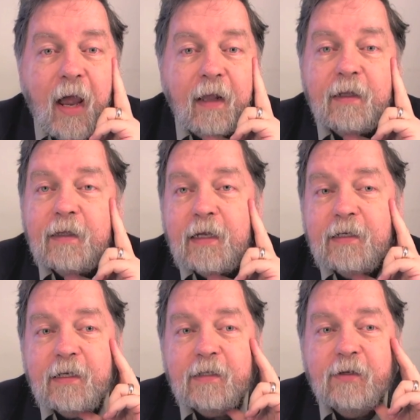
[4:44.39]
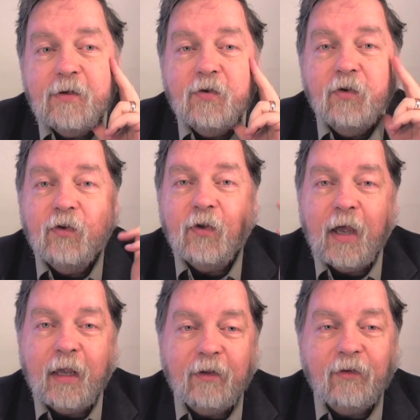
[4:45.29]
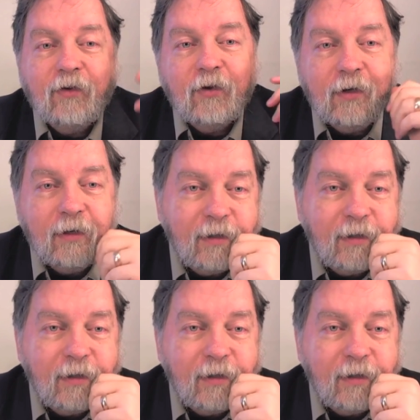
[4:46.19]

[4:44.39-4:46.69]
and that they just do science.